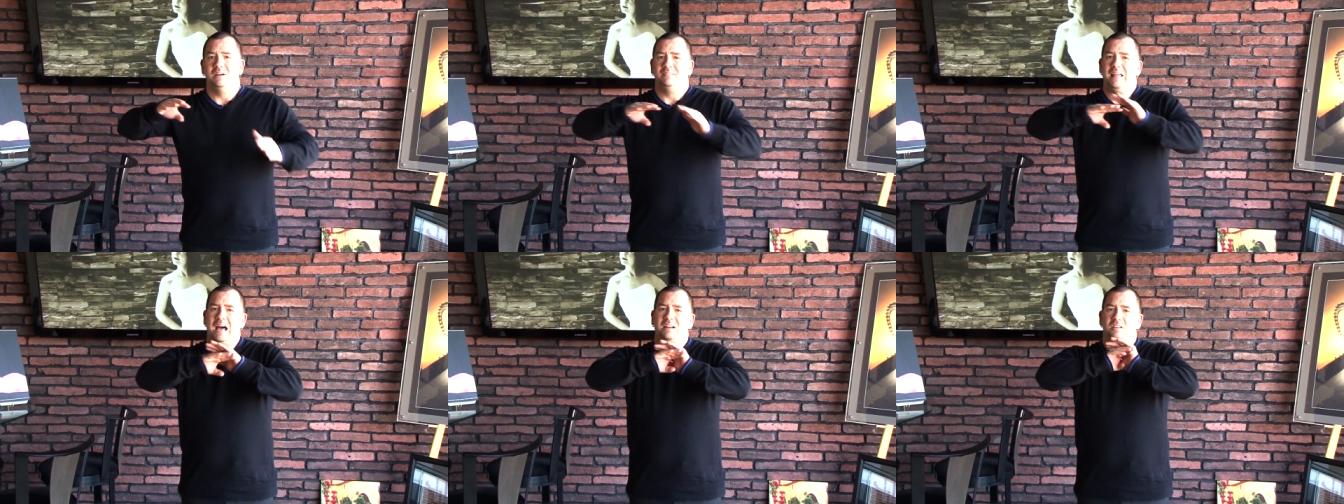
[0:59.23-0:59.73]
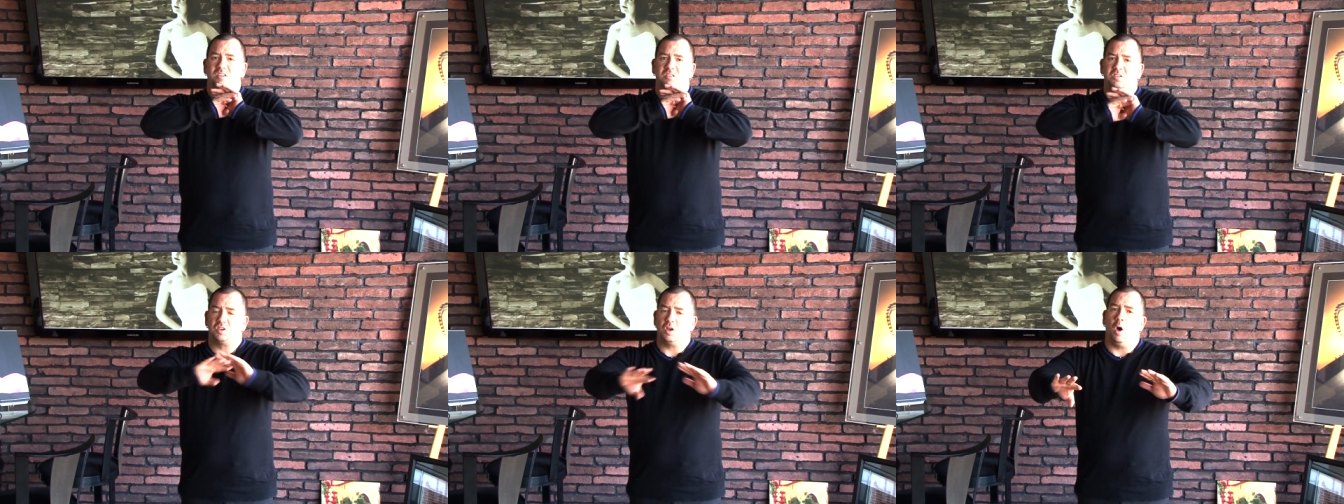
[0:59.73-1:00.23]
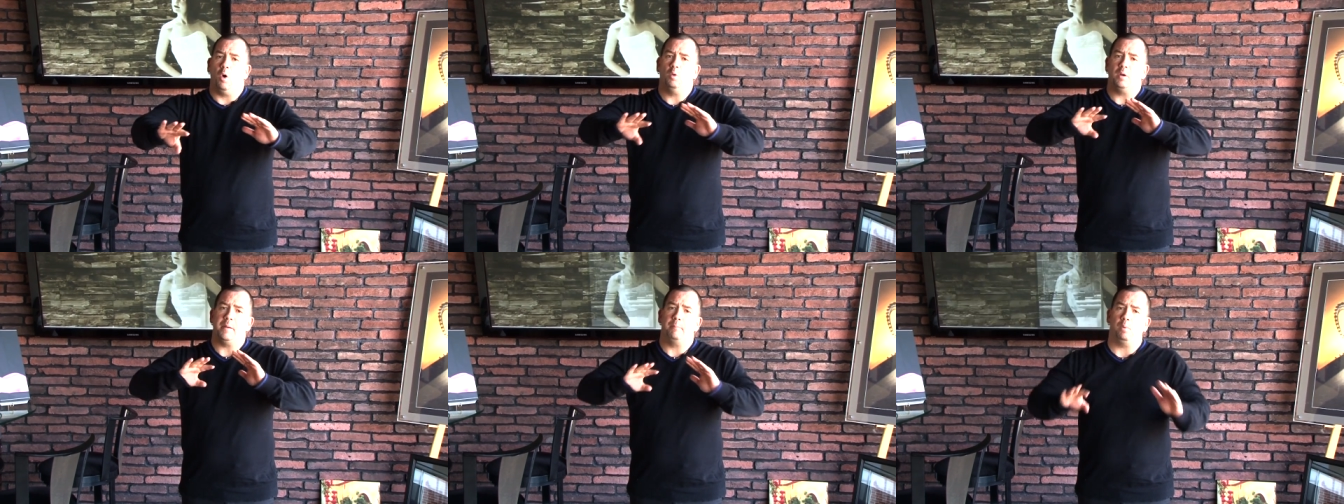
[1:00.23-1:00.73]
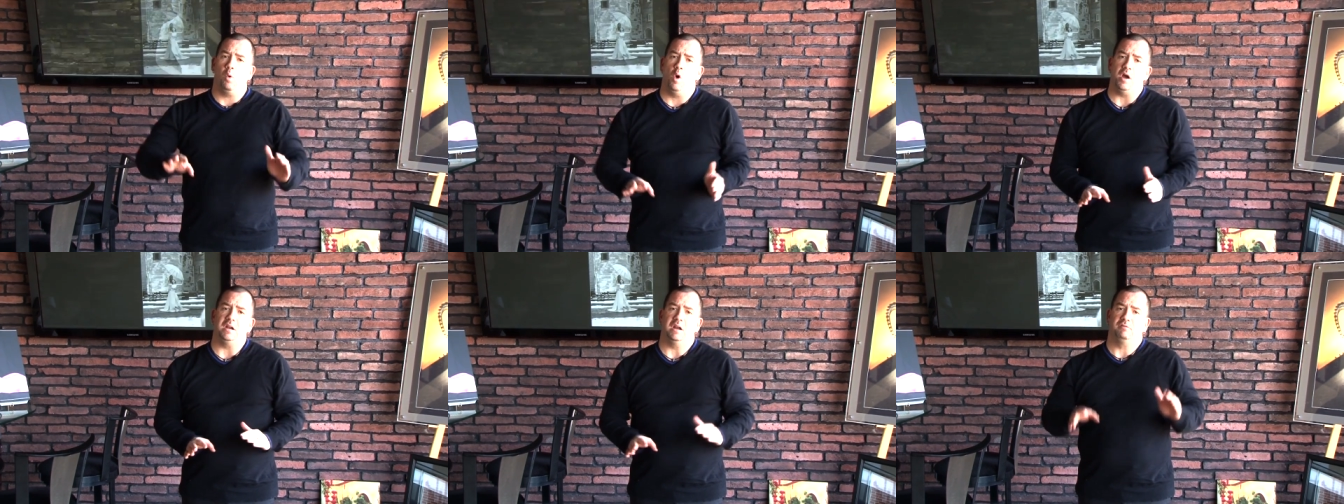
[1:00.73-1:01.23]
That is so
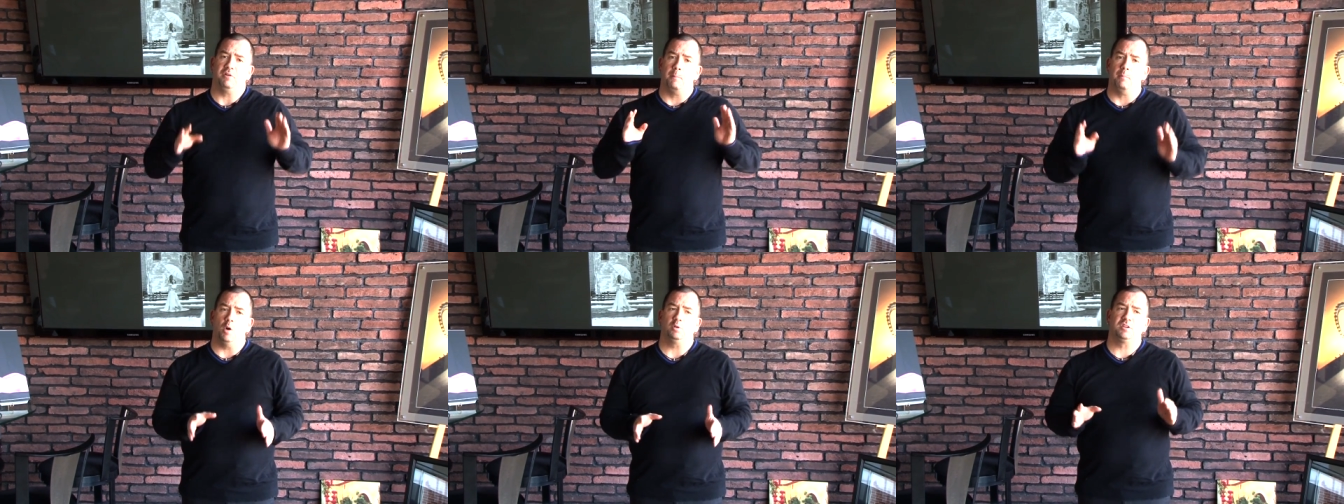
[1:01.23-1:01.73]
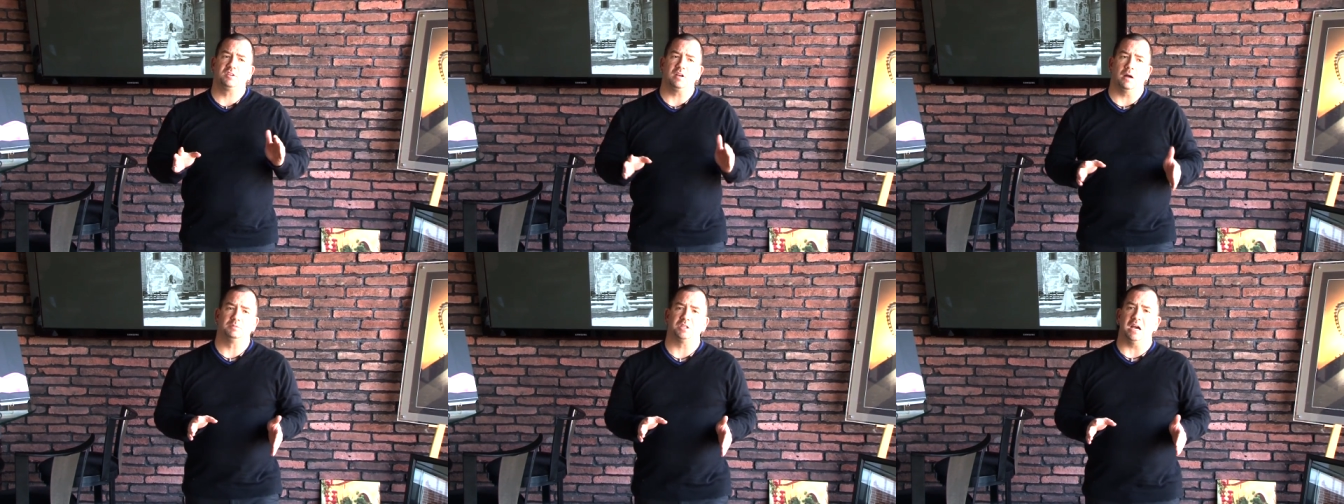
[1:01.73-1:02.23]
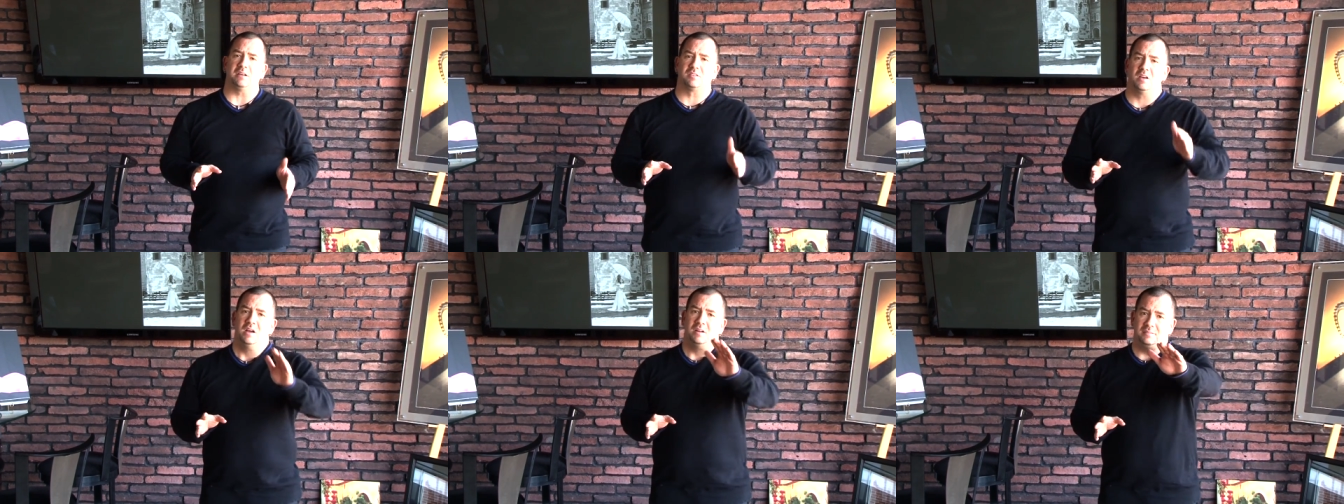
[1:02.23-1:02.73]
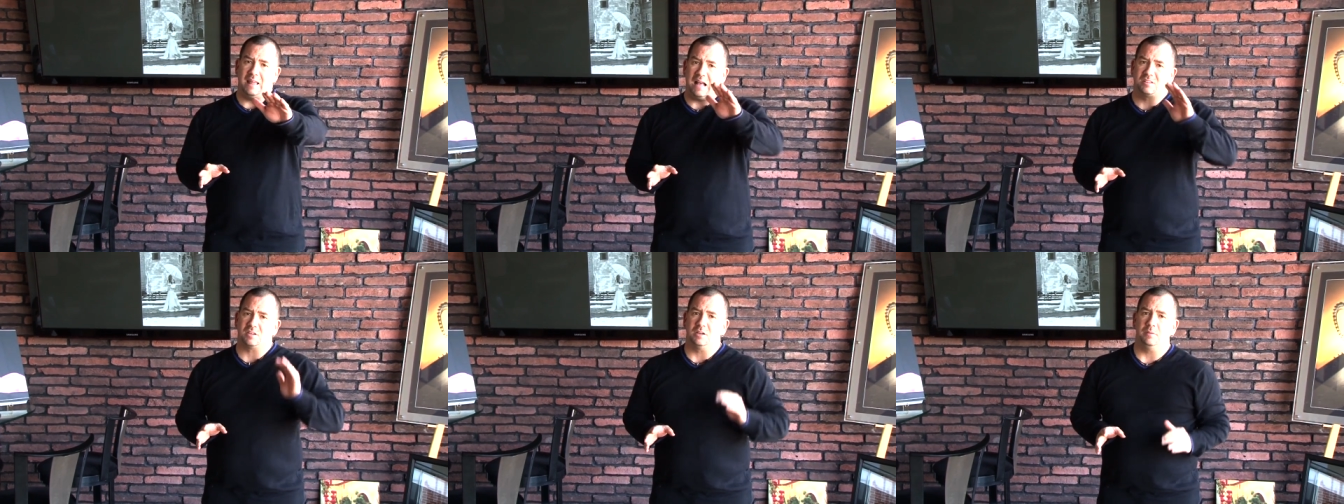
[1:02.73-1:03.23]
important, and for most subjects,
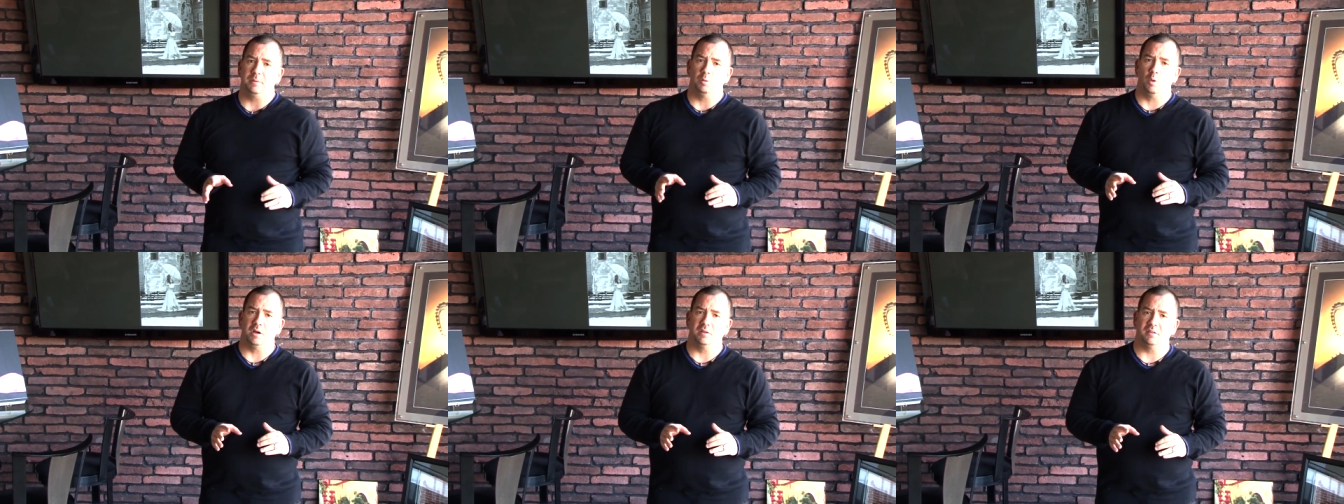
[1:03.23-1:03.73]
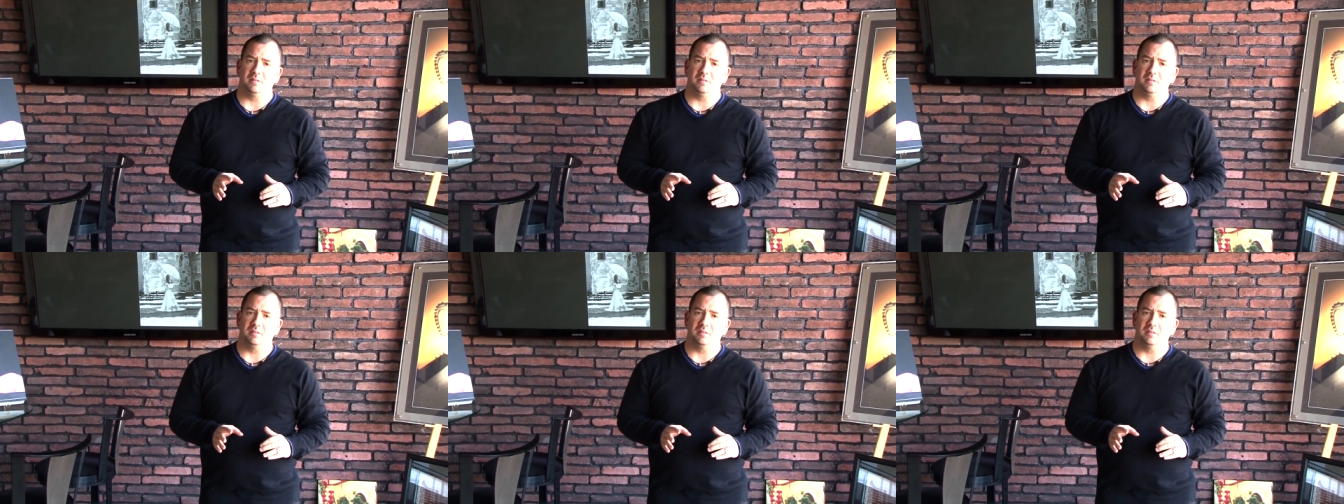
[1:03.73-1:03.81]
that's going to be one of the